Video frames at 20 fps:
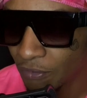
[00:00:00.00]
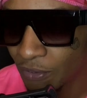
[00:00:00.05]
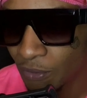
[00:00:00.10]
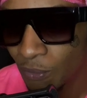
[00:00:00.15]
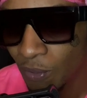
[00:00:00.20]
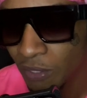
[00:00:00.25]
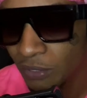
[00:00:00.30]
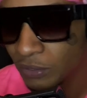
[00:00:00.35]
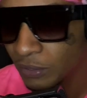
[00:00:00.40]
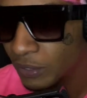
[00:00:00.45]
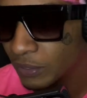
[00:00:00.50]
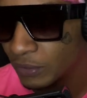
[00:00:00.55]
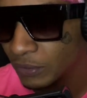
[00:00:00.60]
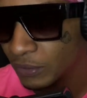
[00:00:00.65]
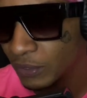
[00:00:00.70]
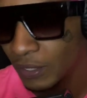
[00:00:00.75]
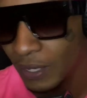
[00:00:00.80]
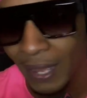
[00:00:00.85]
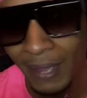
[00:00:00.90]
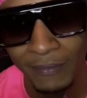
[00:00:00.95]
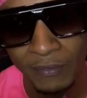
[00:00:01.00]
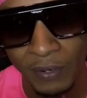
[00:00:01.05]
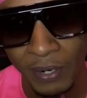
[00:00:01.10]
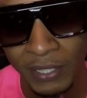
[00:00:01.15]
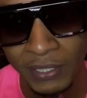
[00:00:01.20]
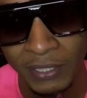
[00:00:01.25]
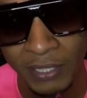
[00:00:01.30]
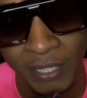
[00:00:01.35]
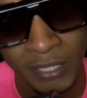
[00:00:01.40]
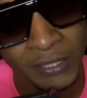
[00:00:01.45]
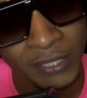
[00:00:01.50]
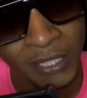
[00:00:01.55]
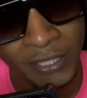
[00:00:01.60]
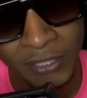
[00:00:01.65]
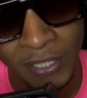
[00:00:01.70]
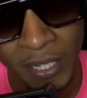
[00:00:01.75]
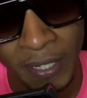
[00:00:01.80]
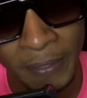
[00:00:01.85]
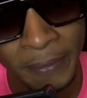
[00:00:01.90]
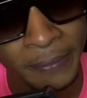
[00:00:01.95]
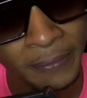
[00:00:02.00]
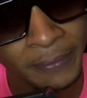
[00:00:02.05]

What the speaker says: wasn't half crazy as they say,